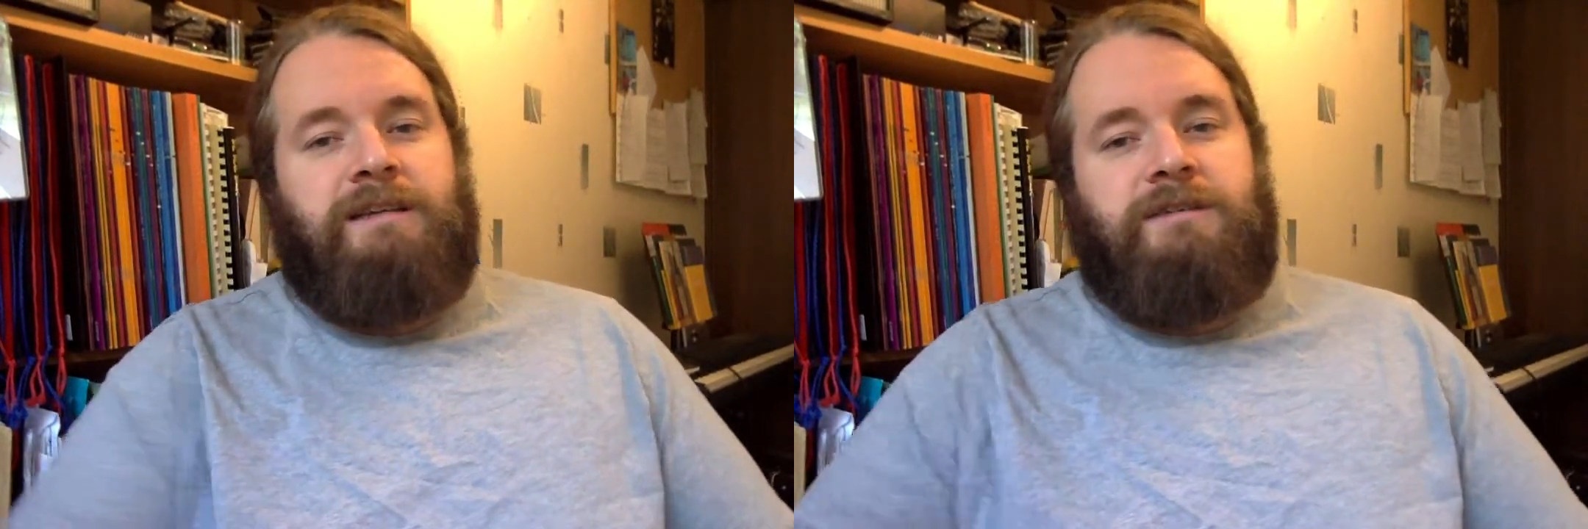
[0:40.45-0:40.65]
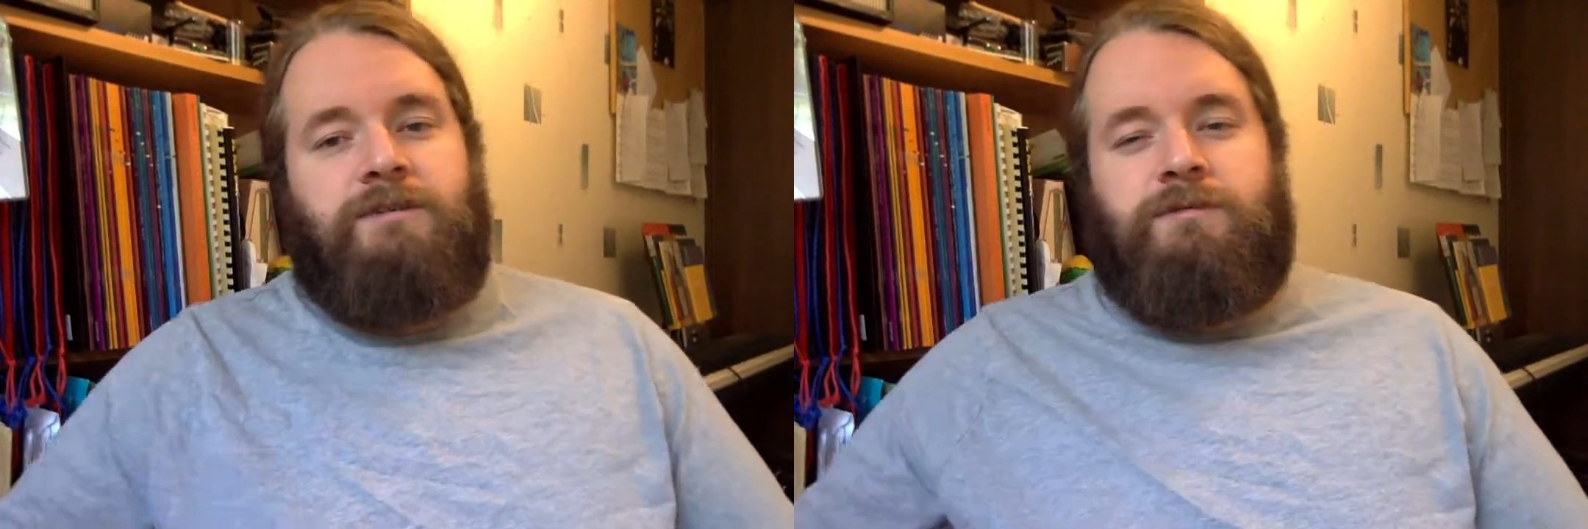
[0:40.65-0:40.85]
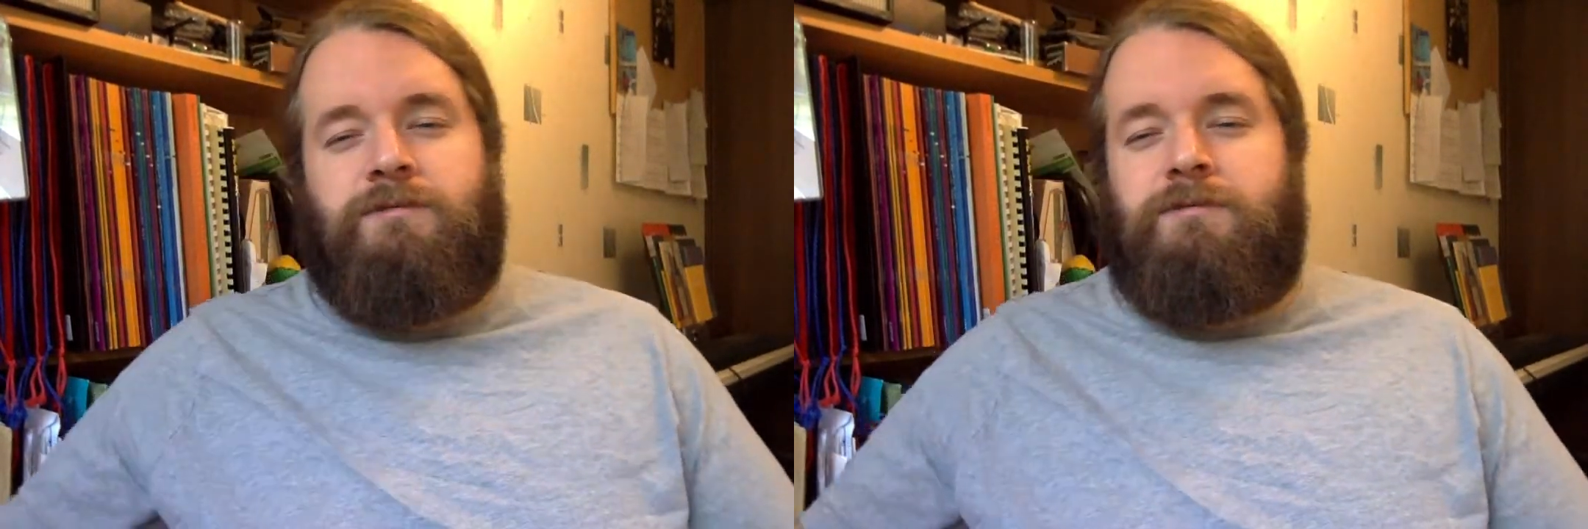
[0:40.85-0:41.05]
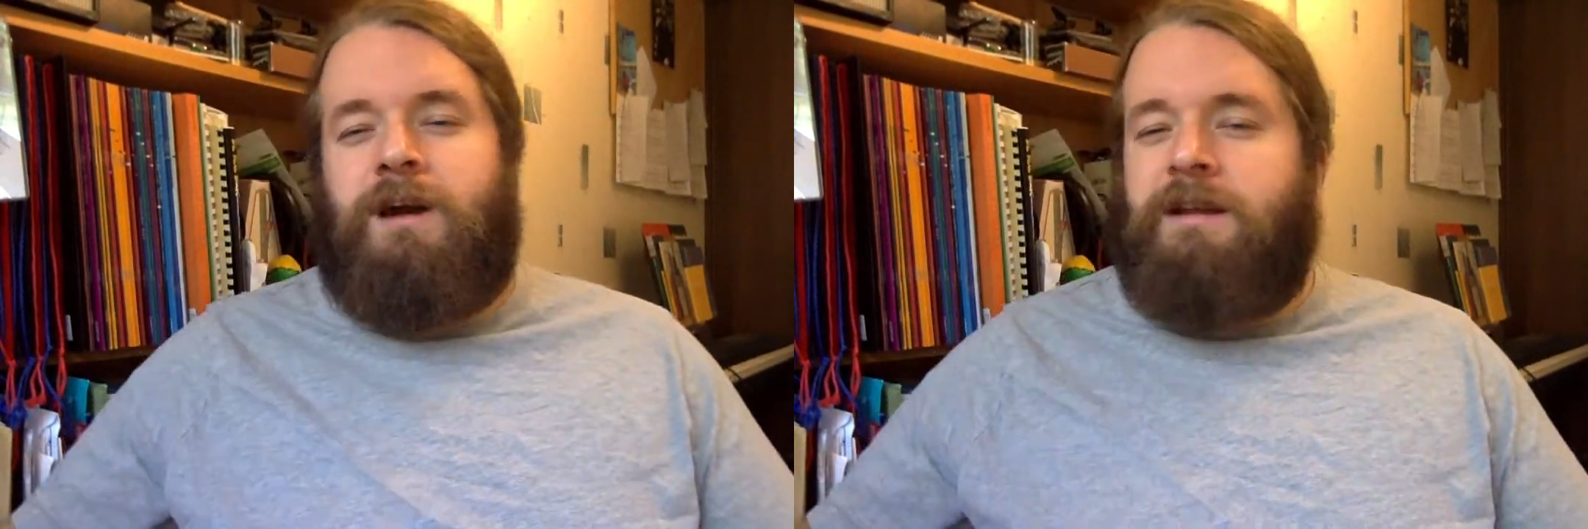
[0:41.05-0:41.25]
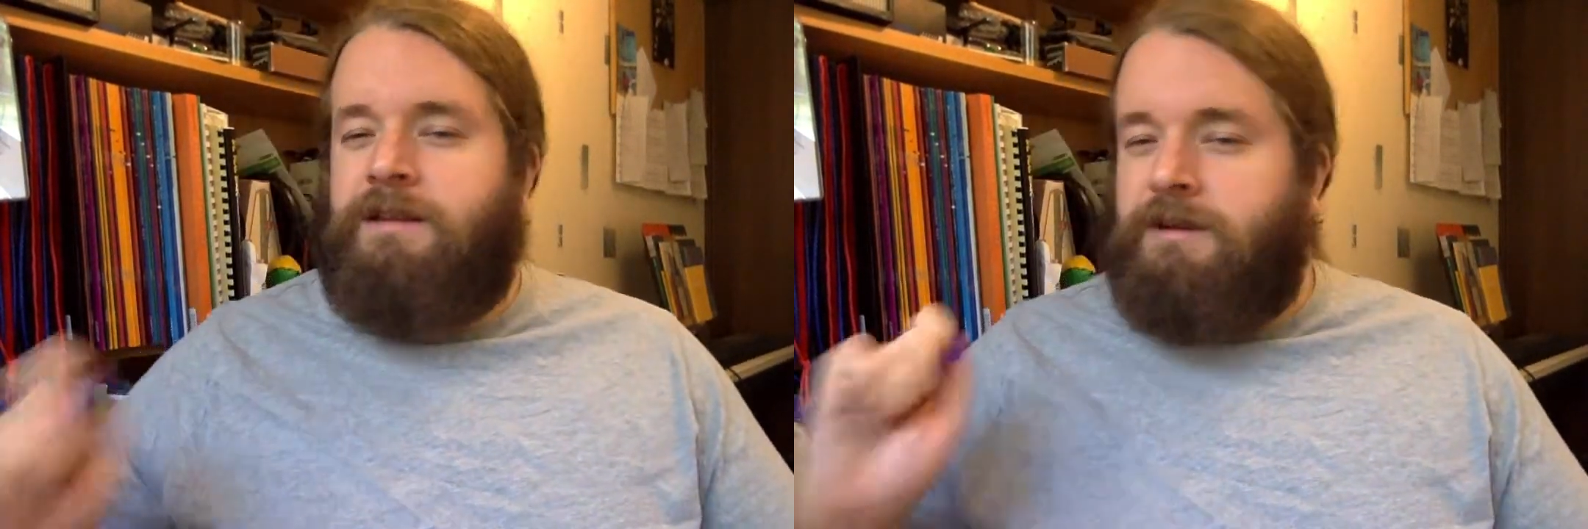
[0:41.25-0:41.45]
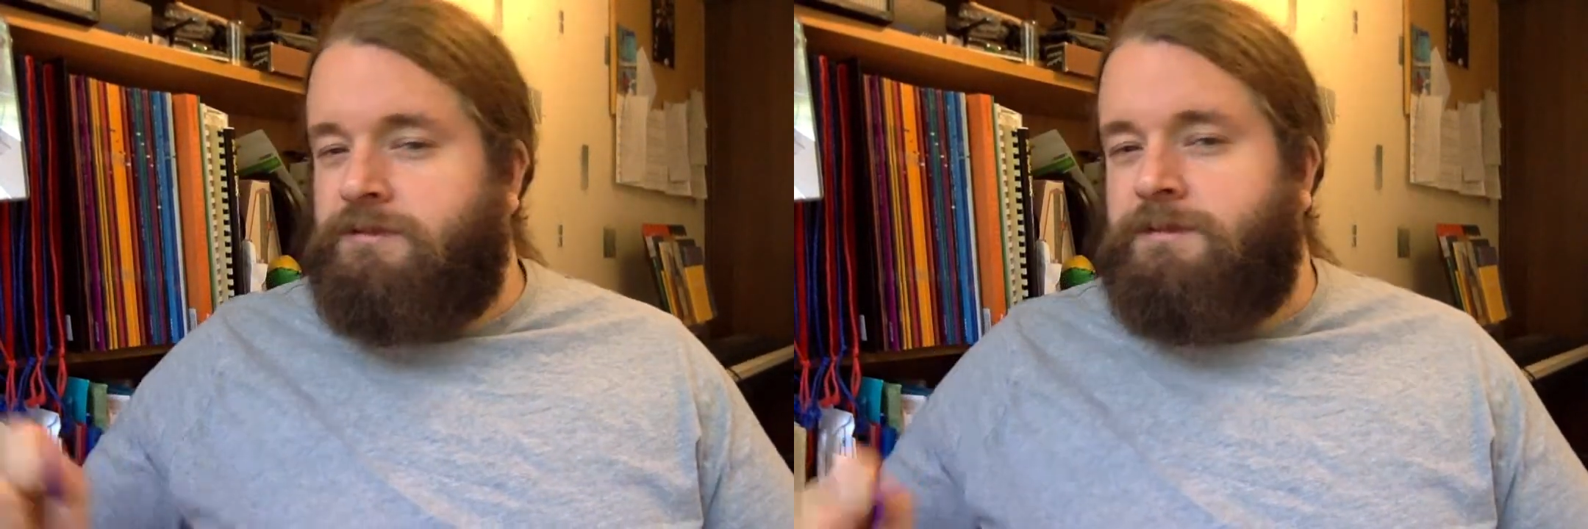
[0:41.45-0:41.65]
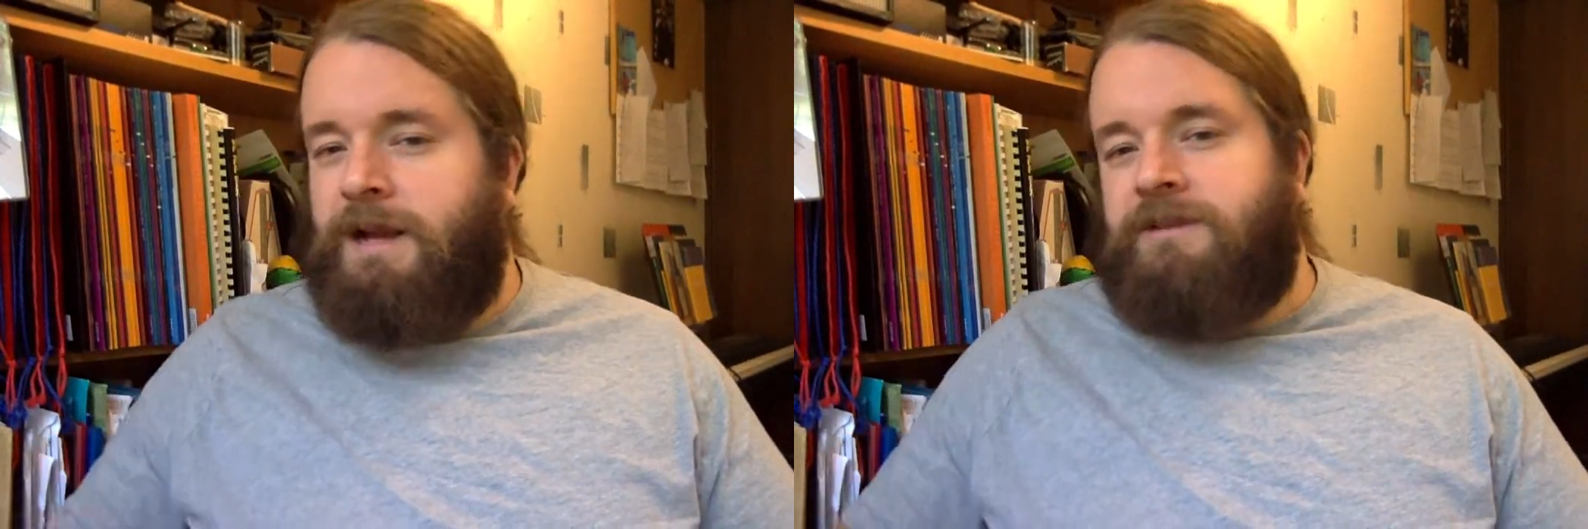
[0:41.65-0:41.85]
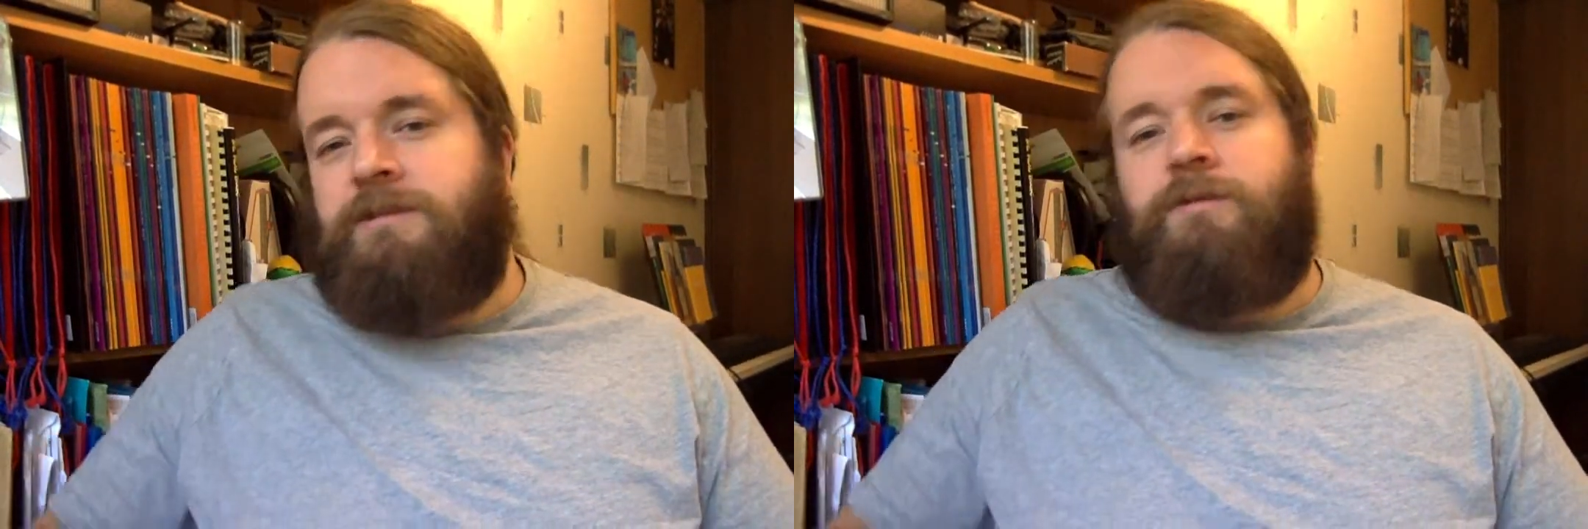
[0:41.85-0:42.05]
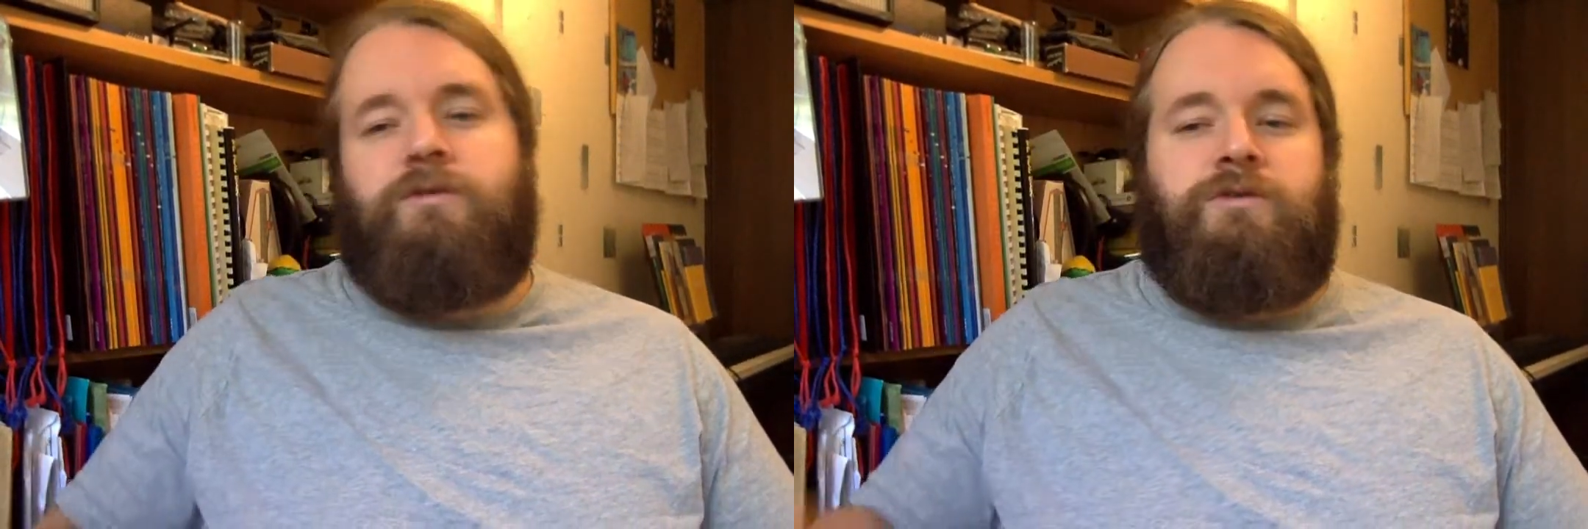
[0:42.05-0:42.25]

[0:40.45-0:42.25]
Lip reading: is to either use a plectrum or